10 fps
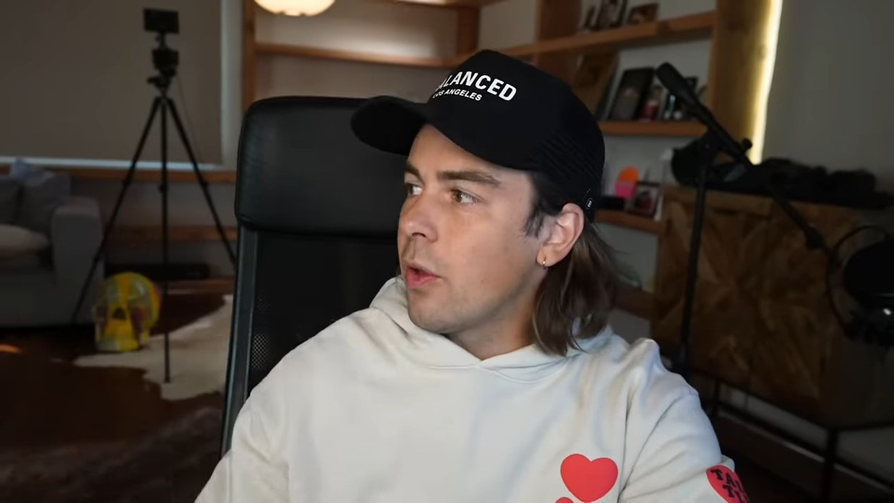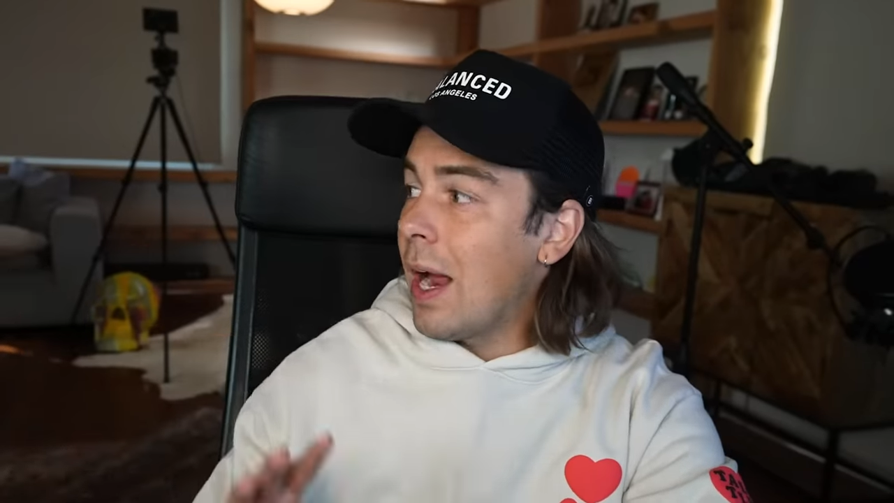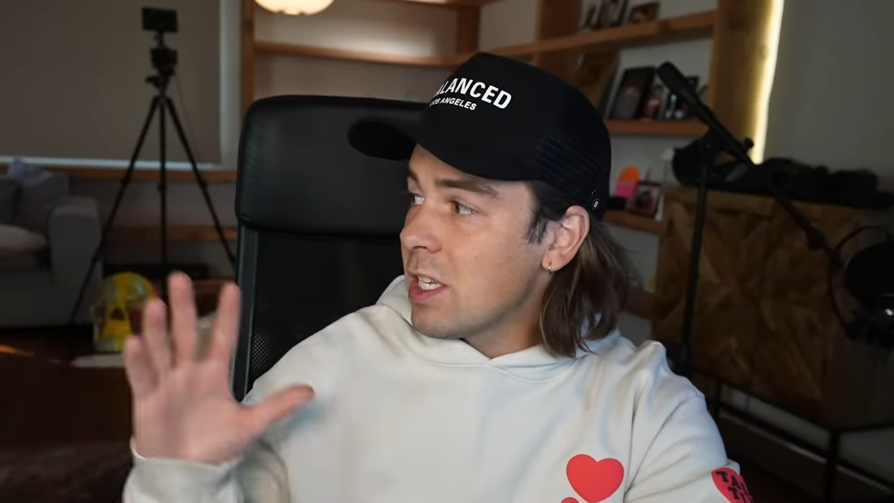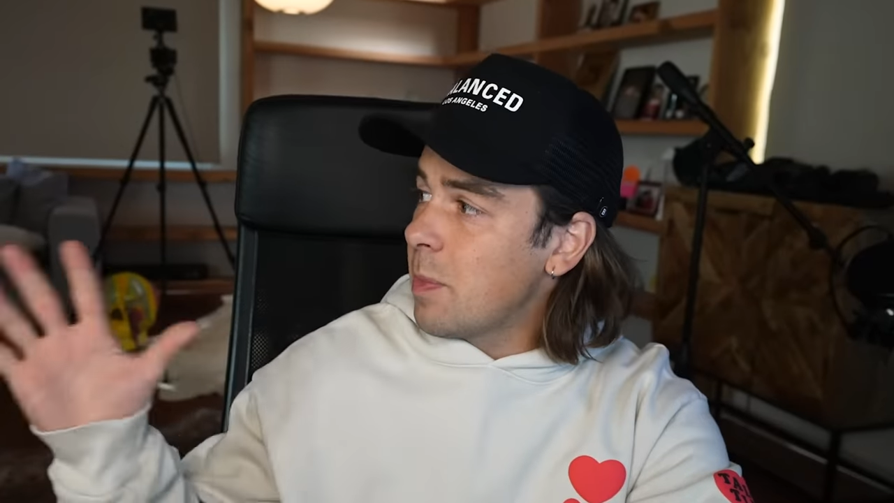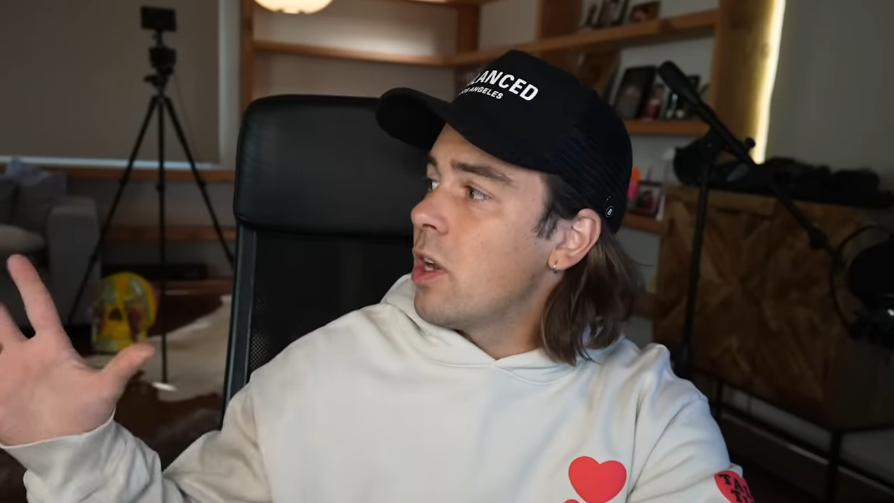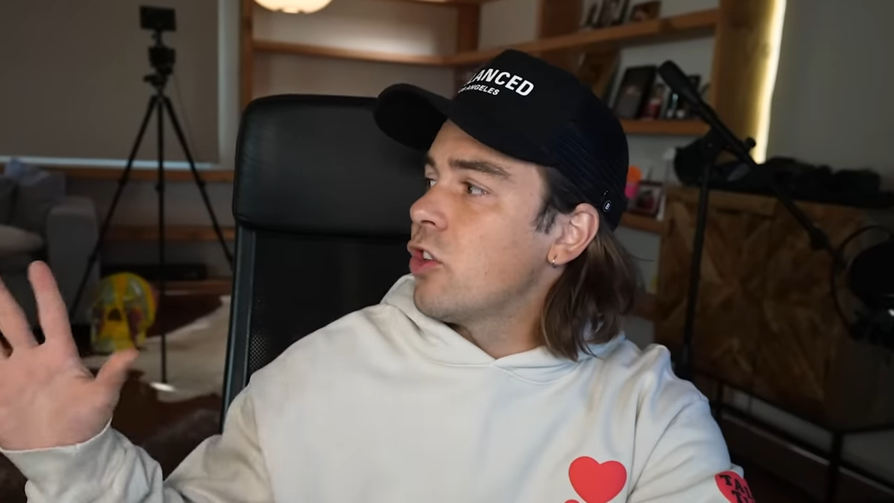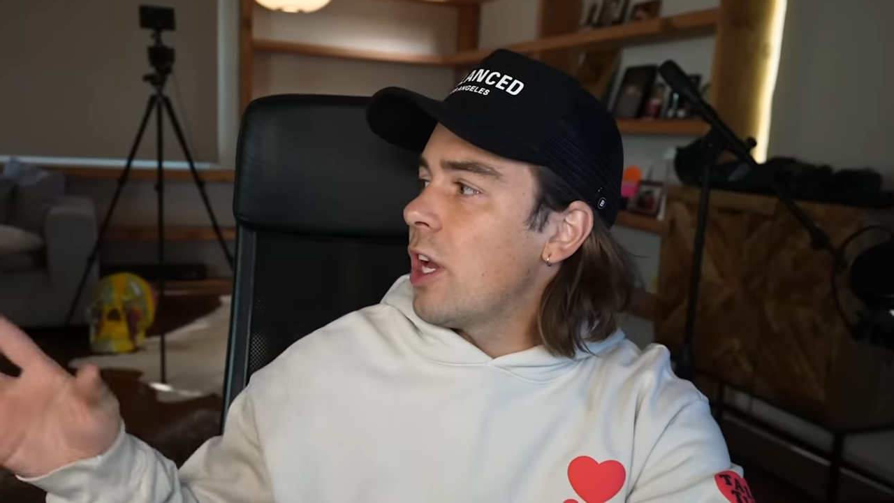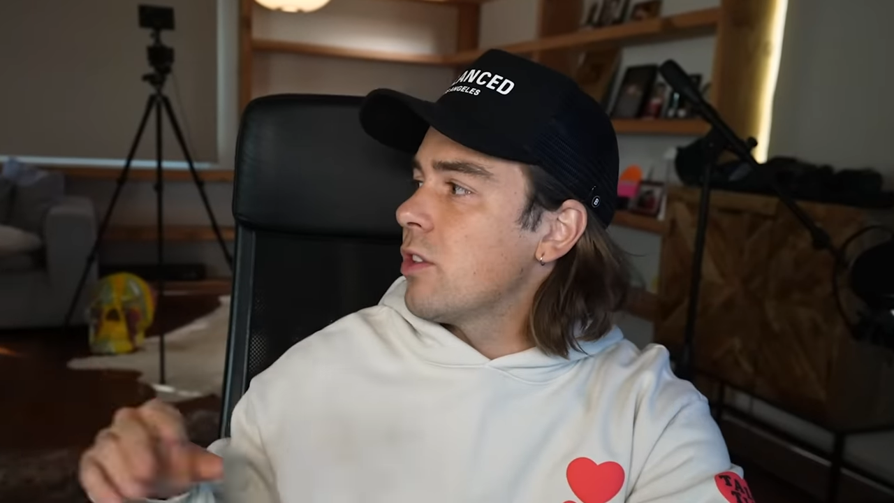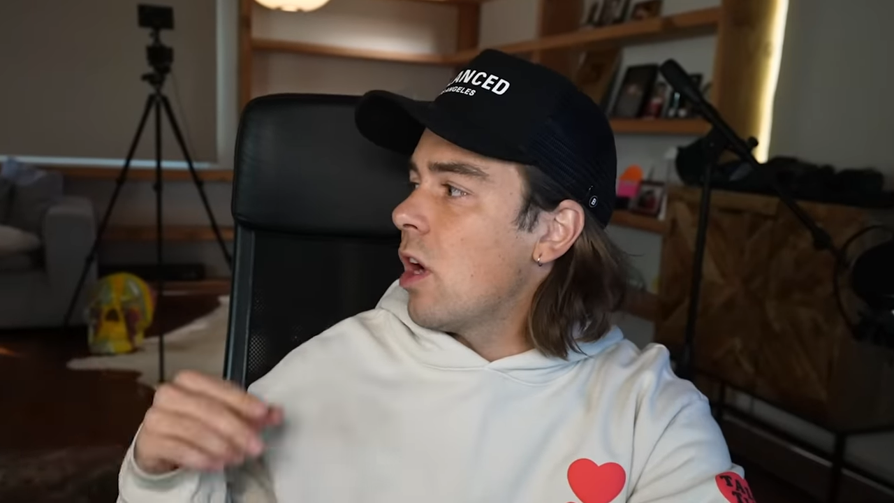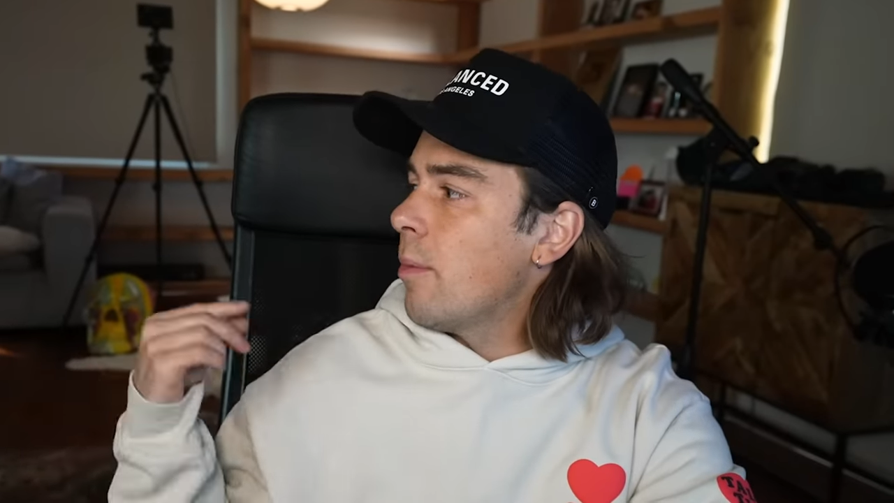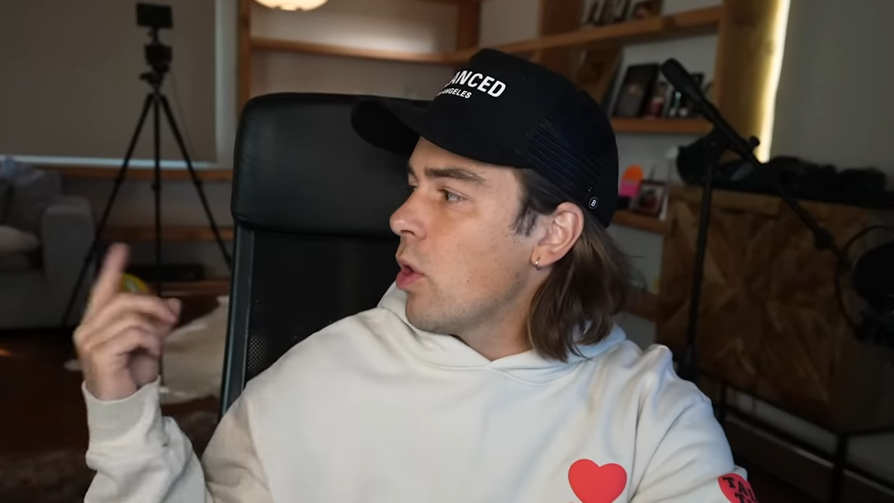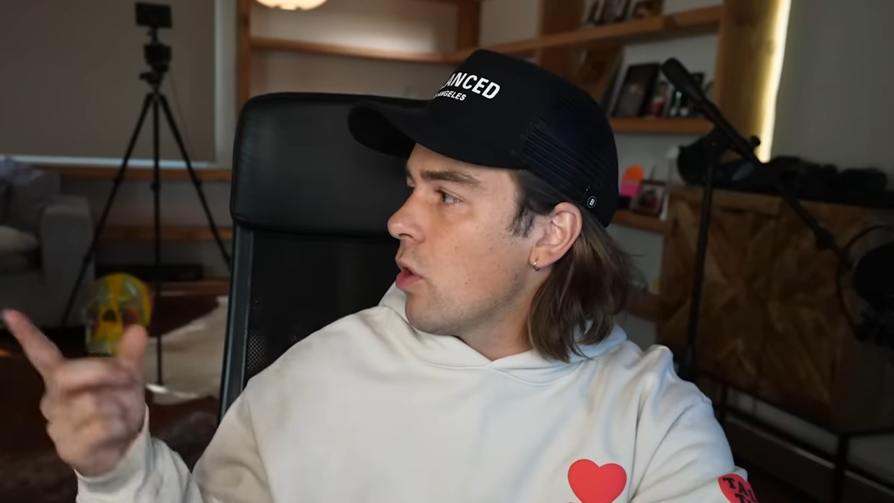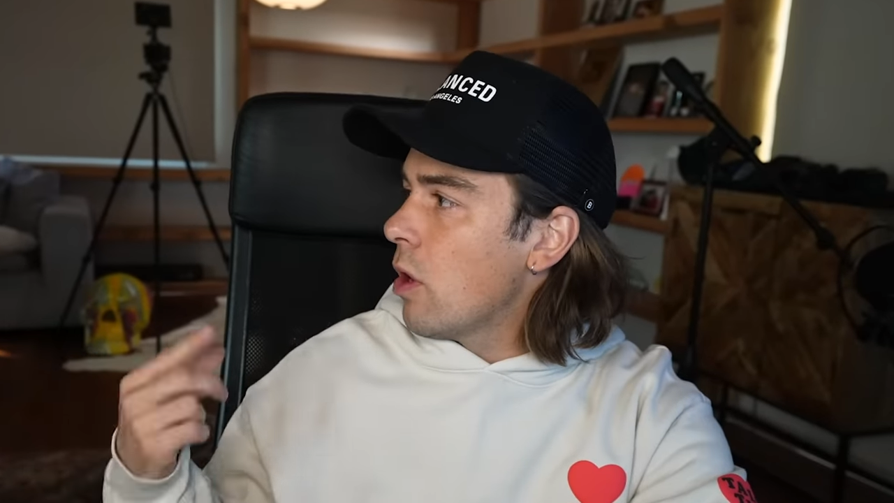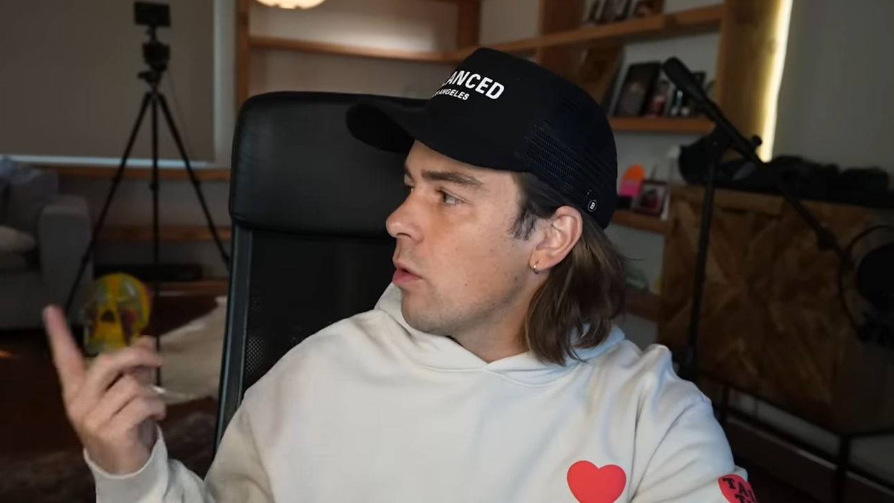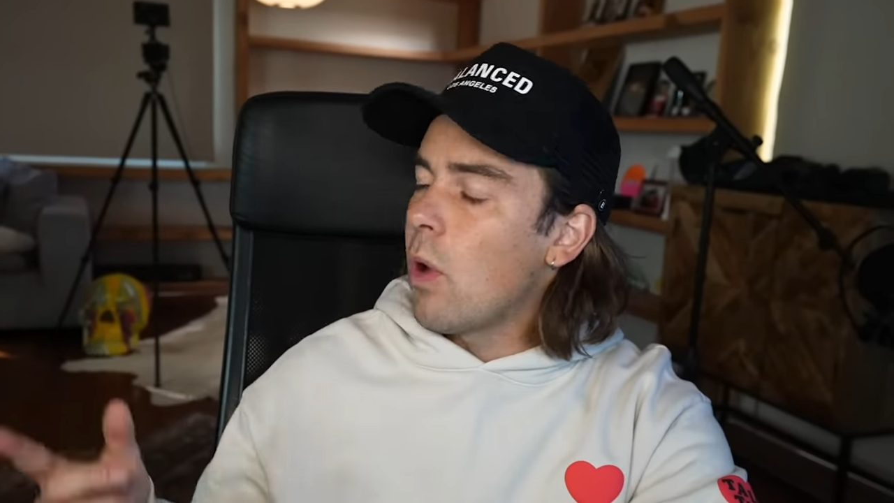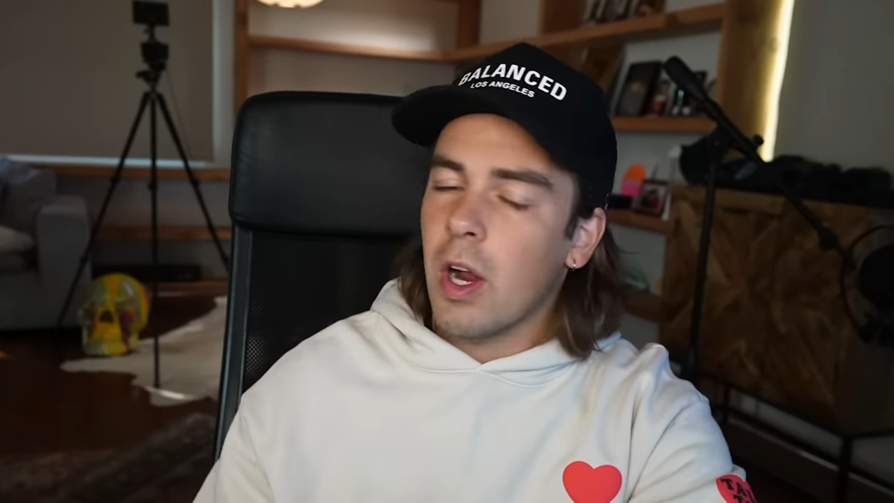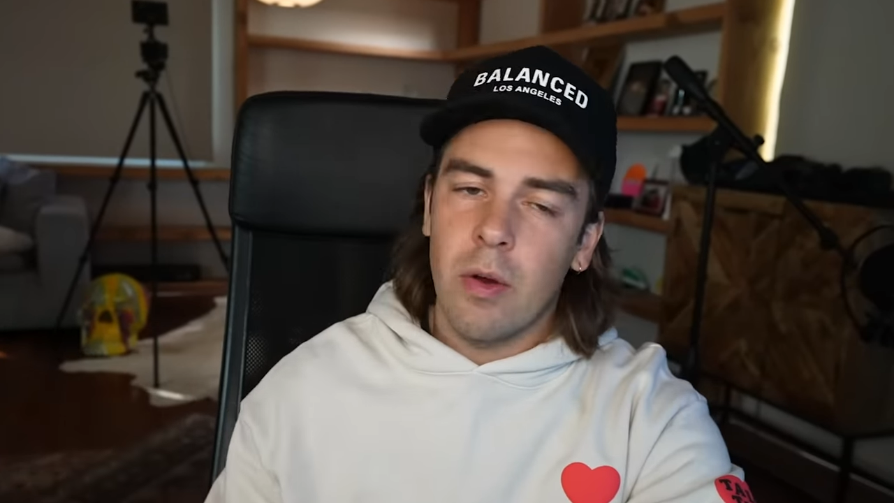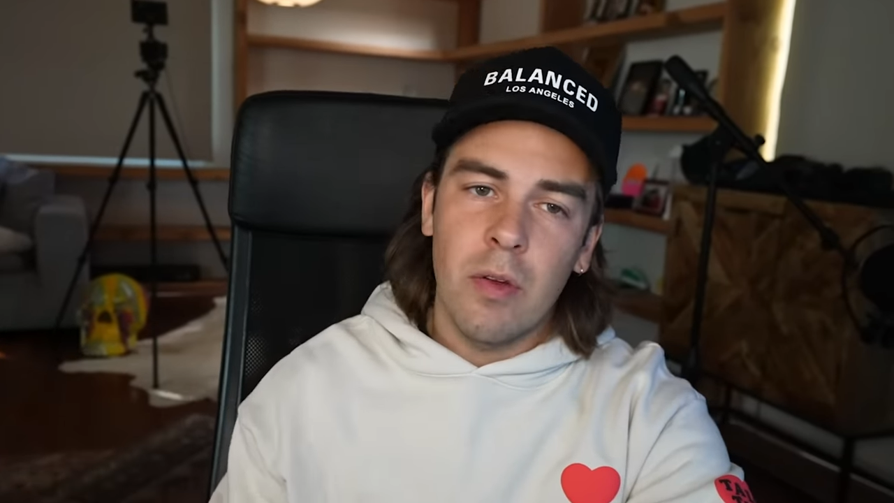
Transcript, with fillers: There has been a chainsaw murderer walking